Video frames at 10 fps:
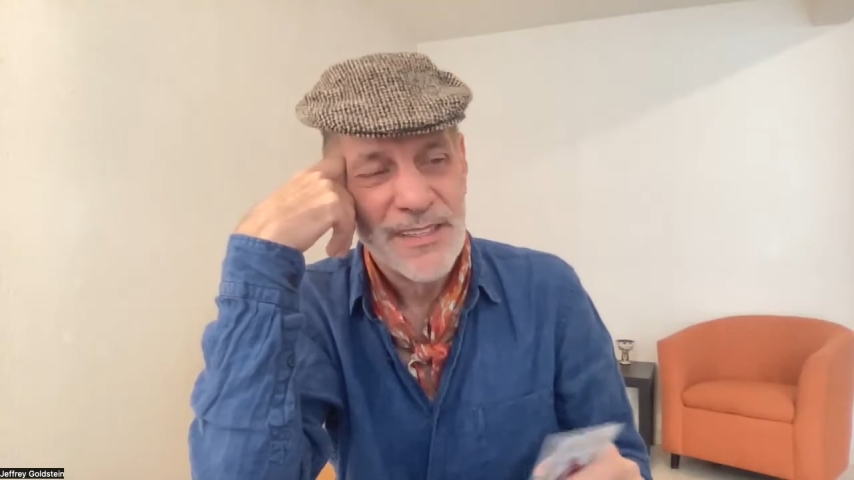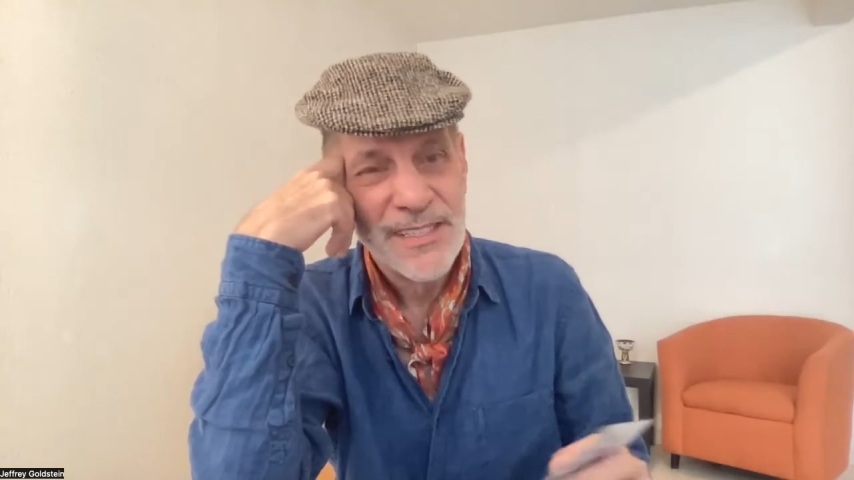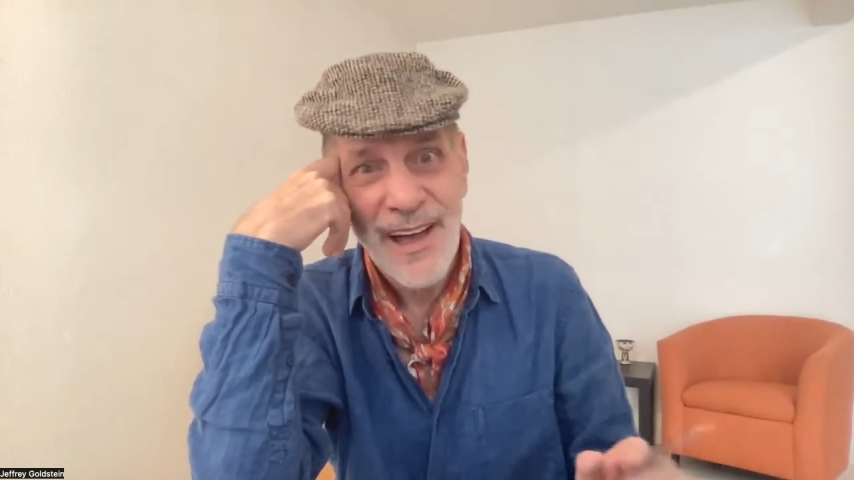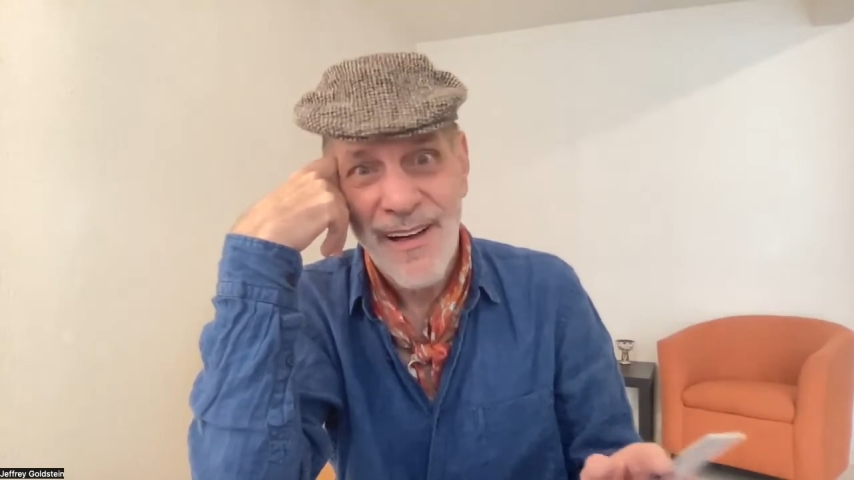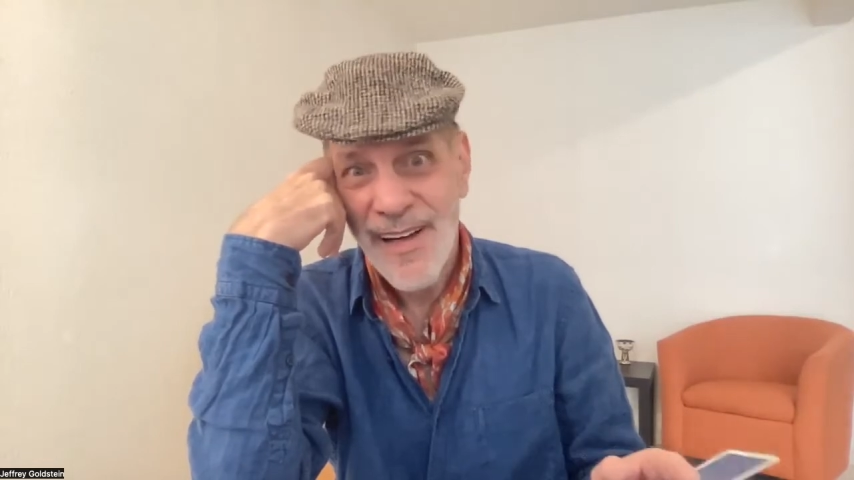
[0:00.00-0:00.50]

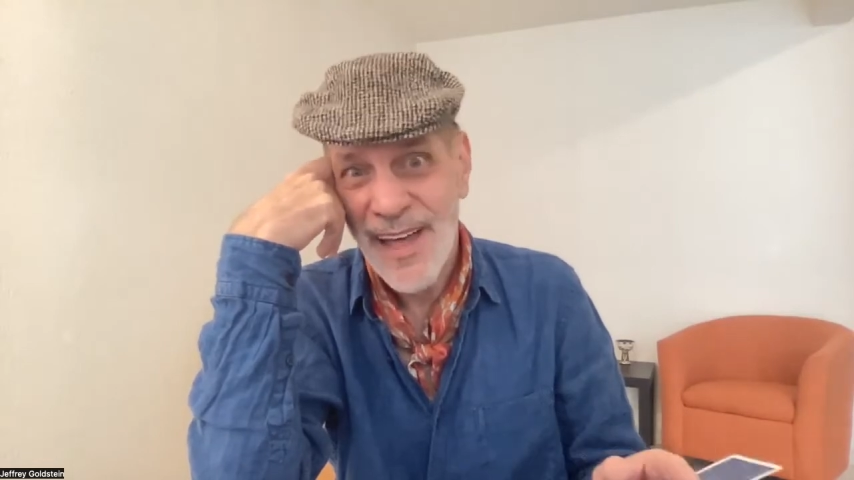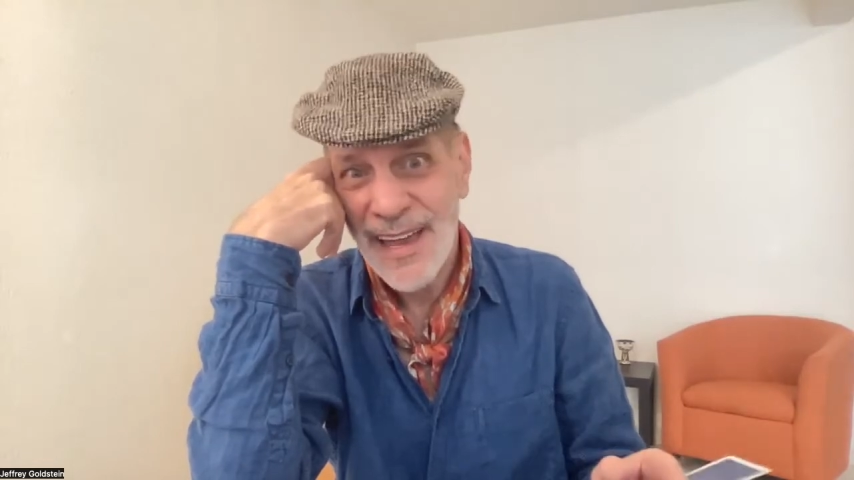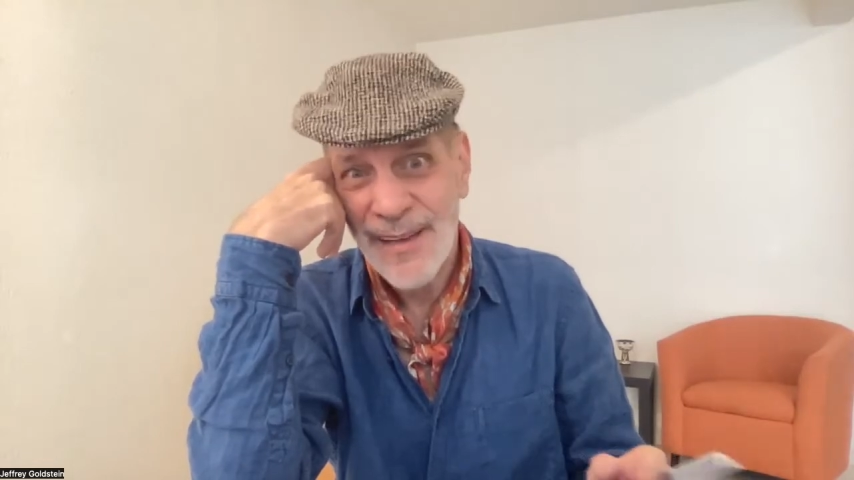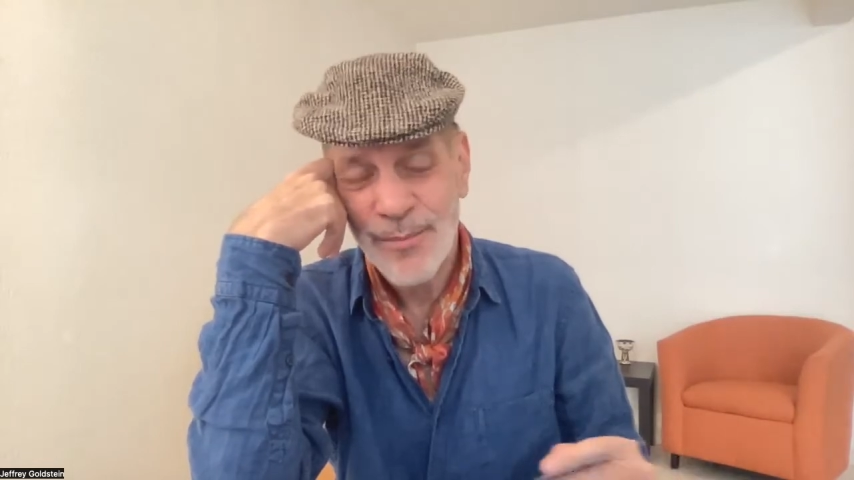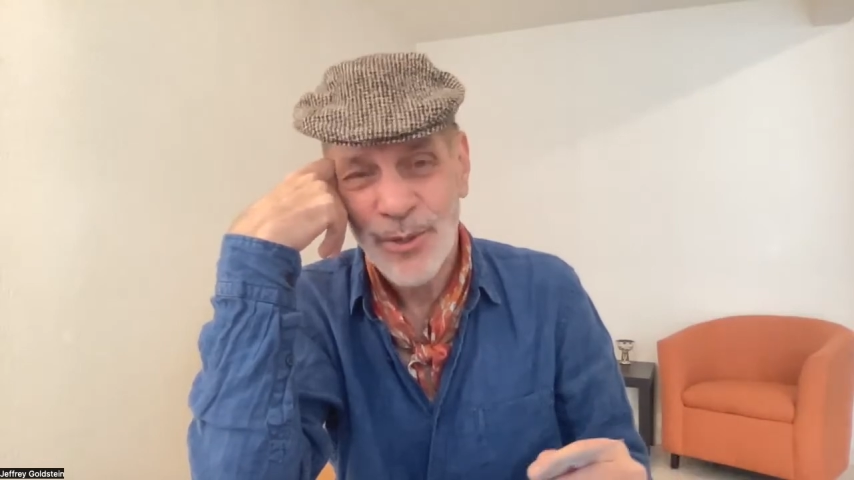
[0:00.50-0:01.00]

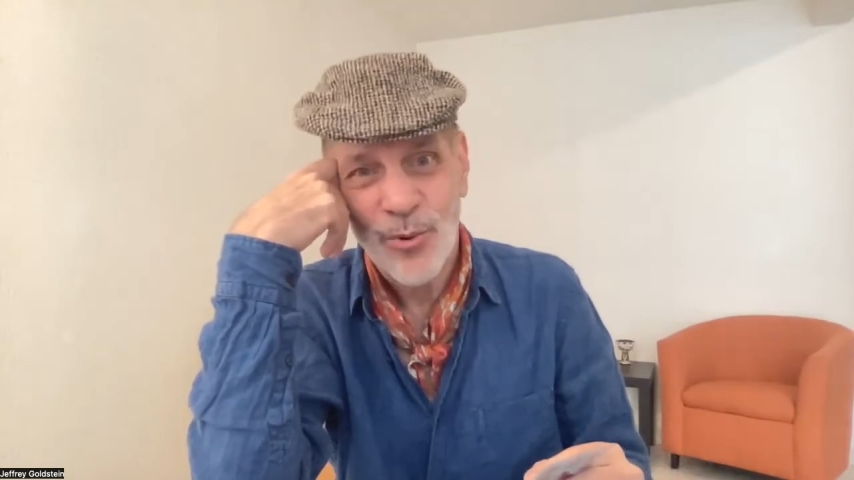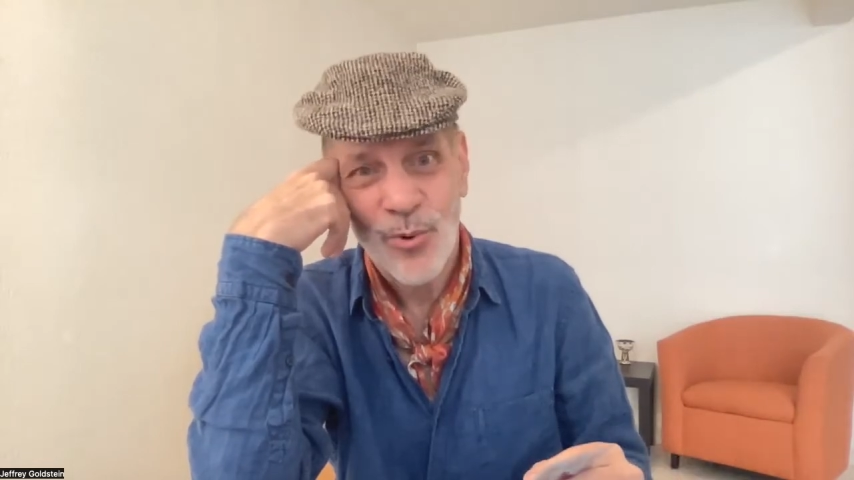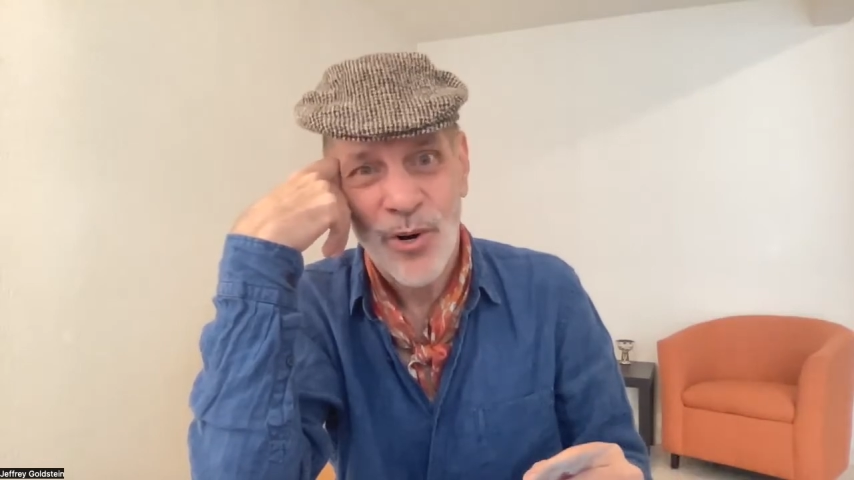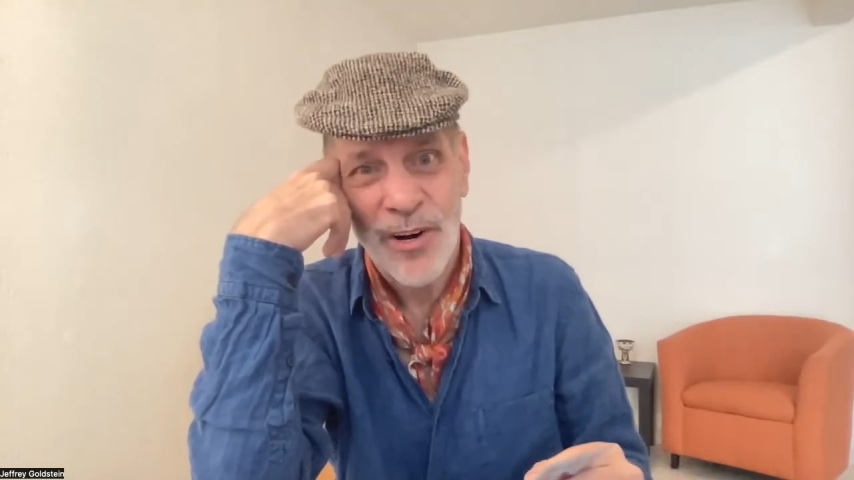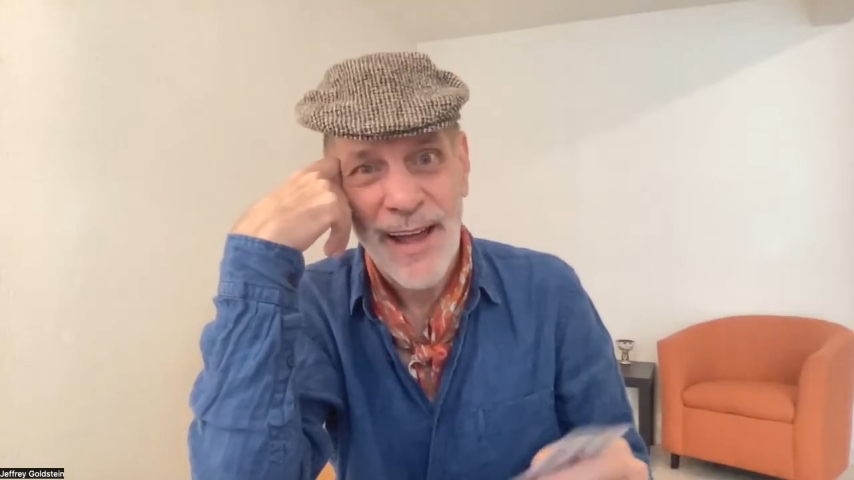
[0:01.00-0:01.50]
time
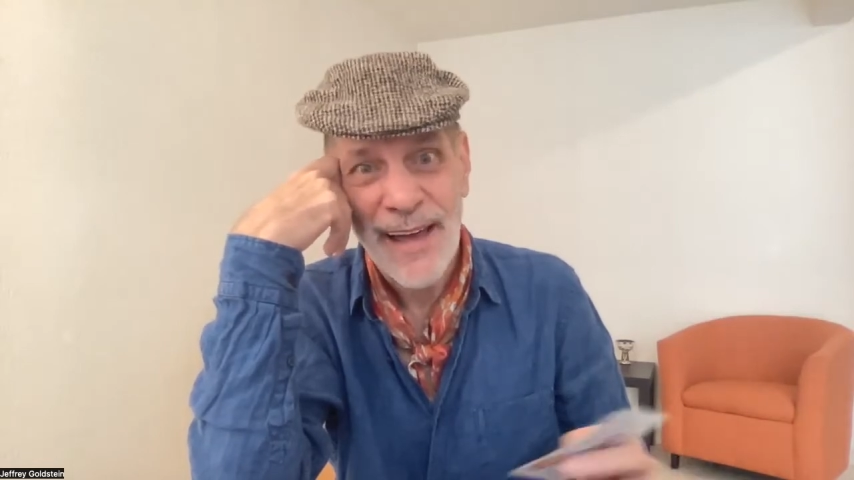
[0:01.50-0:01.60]
or